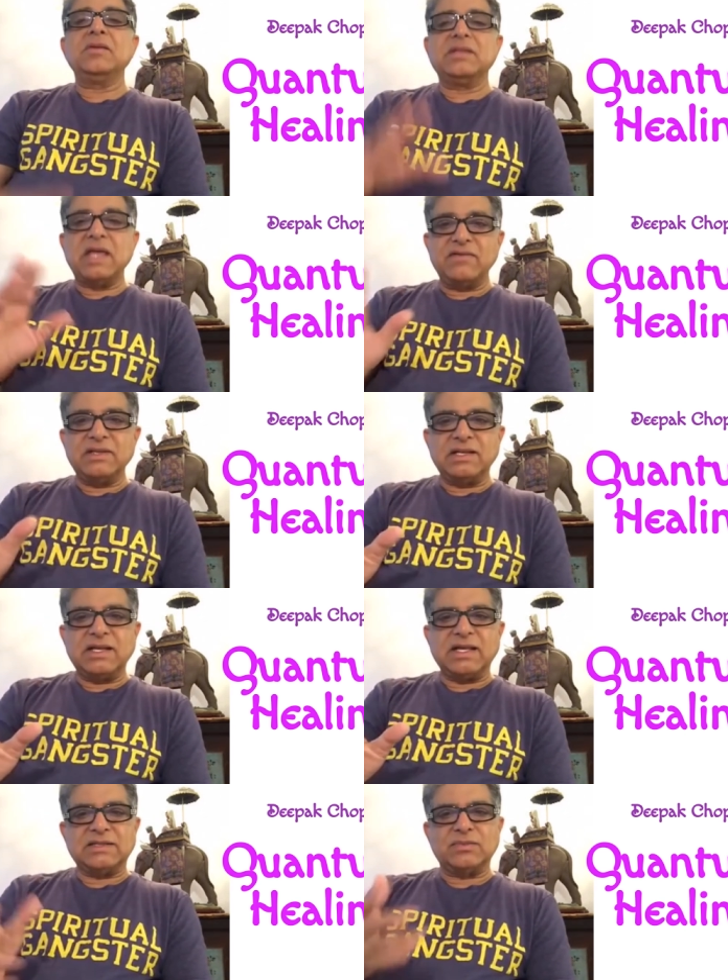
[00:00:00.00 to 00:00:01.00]

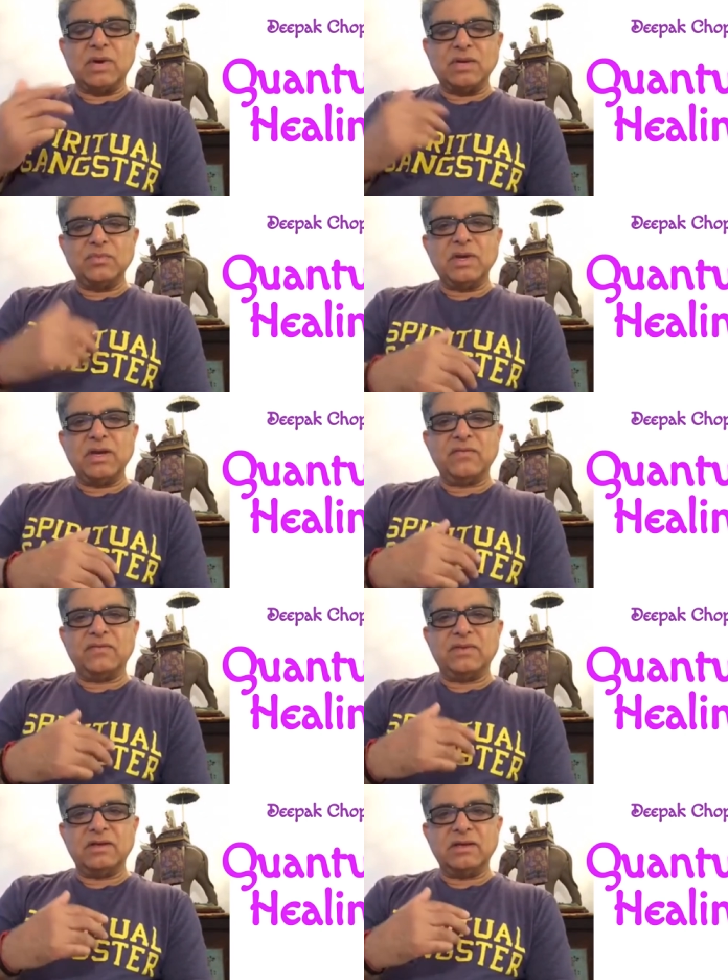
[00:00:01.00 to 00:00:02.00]
Nevertheless, one way of
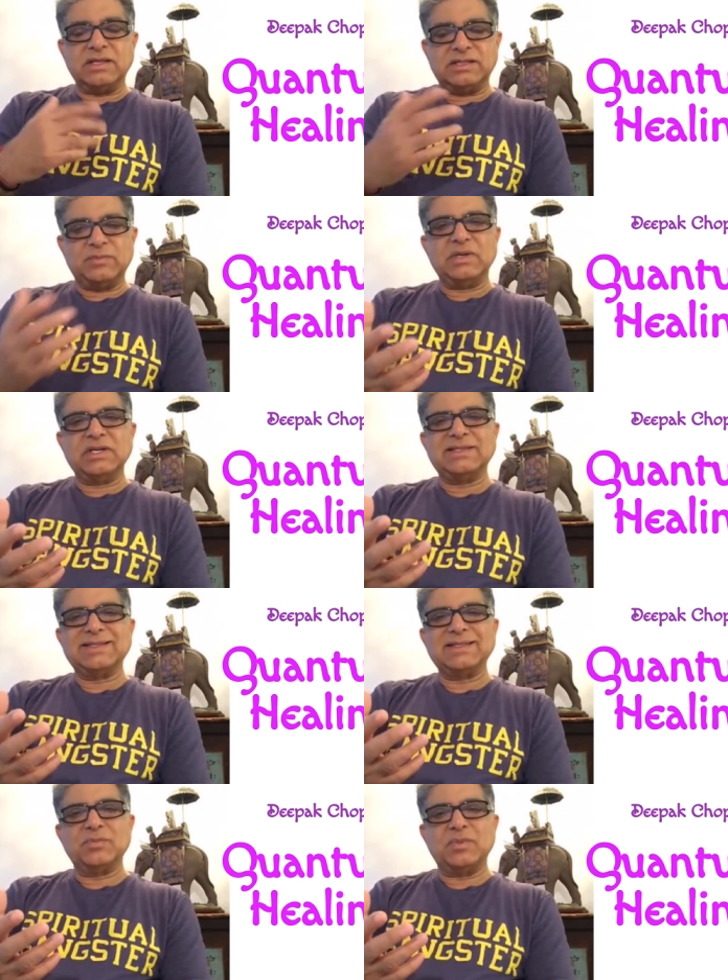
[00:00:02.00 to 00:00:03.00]

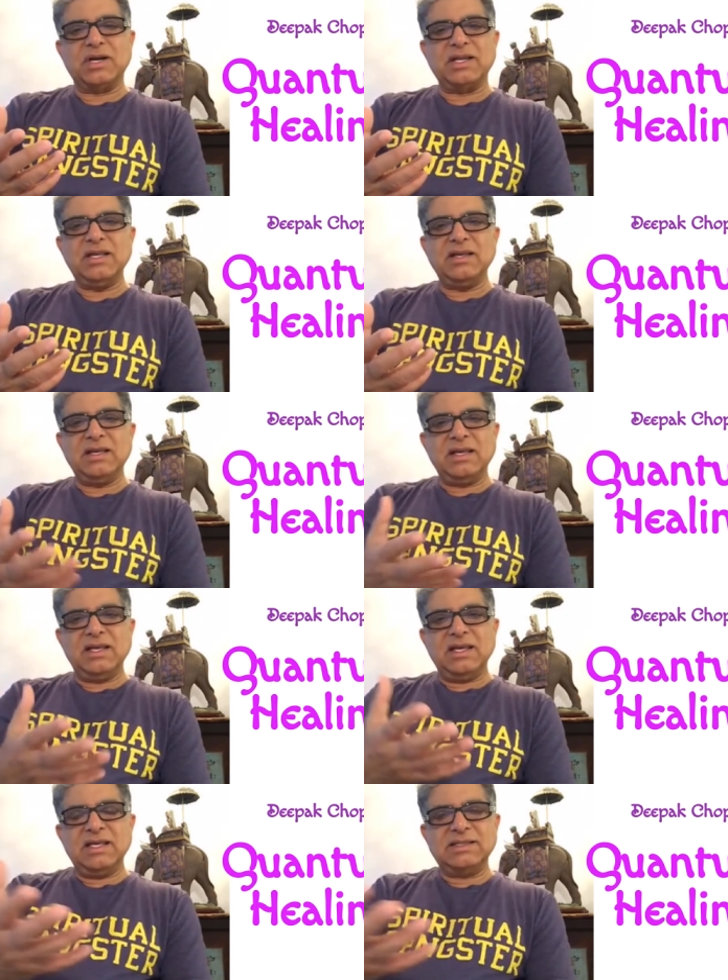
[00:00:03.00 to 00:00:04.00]
experiencing the body
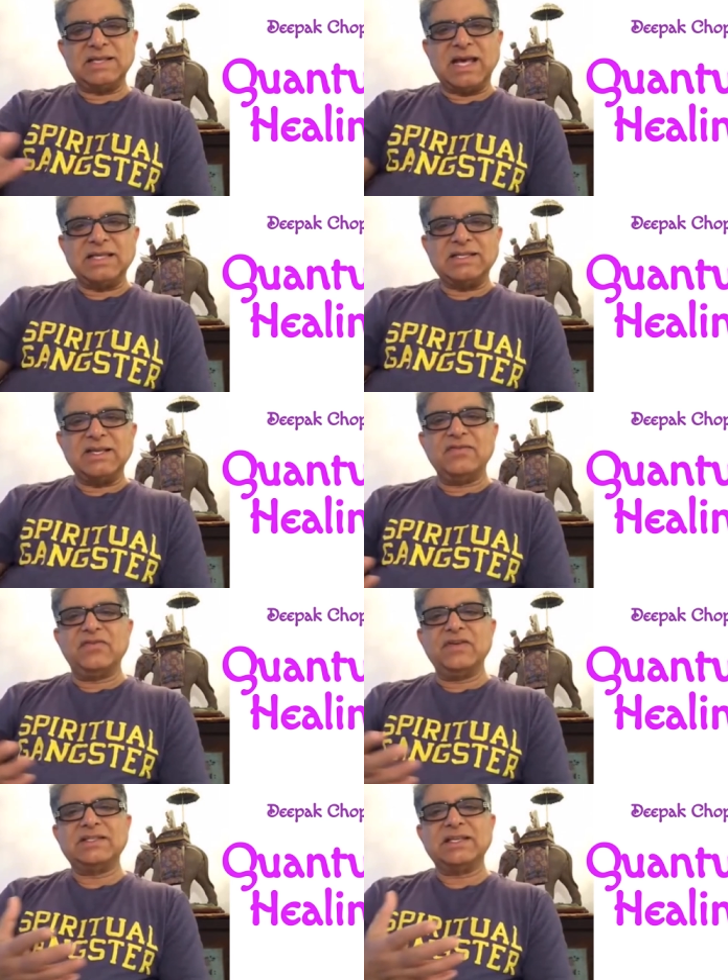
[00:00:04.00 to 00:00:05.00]
is as a
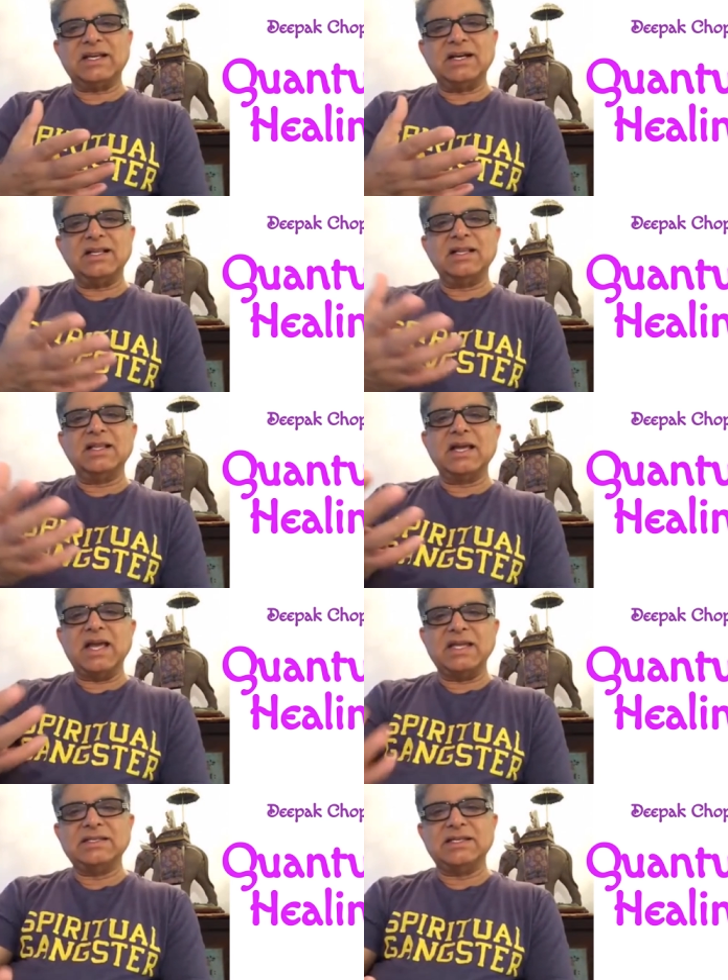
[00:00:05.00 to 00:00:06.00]
physical
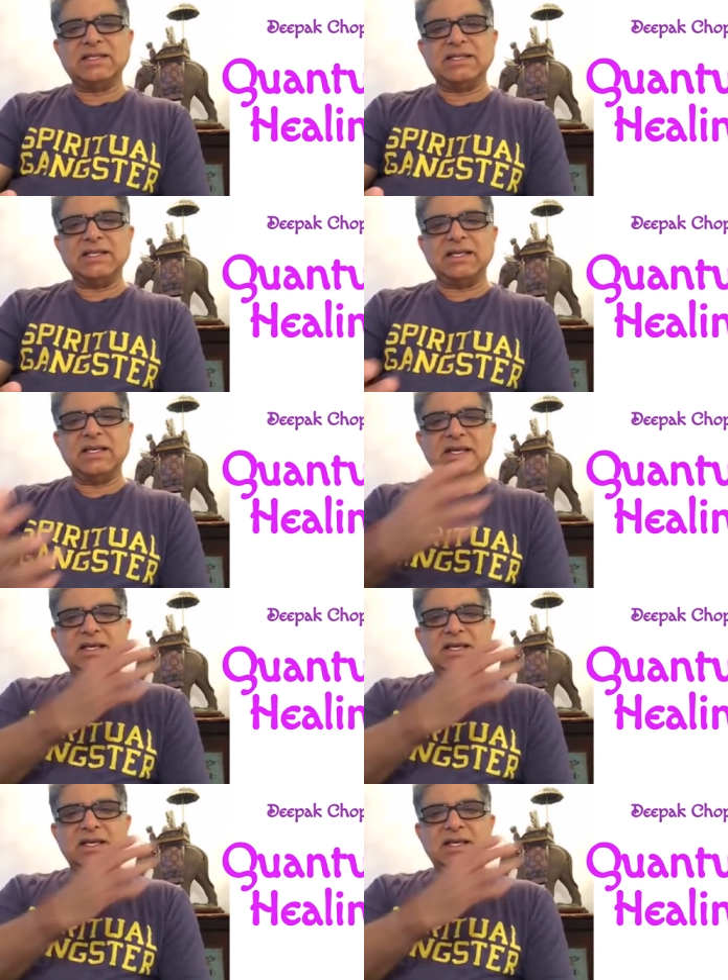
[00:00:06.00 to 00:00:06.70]
entity.